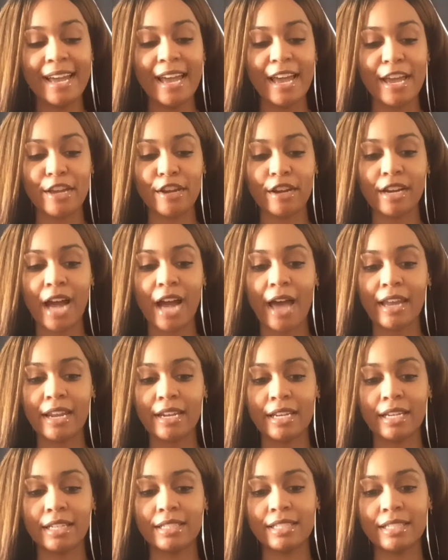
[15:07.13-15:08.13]
you're kind of
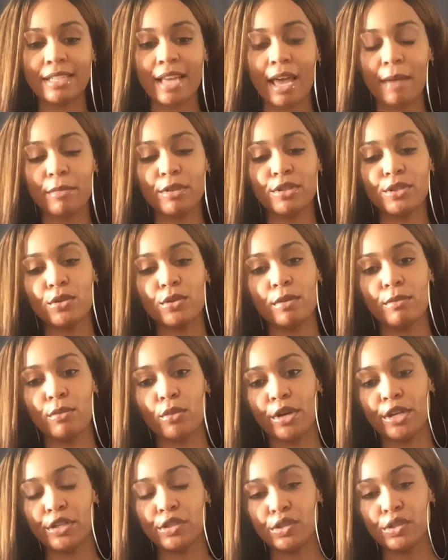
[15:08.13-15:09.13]
needing to tap into a
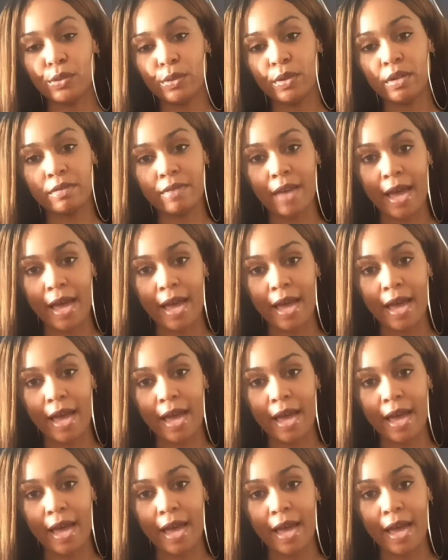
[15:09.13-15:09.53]
more intuitive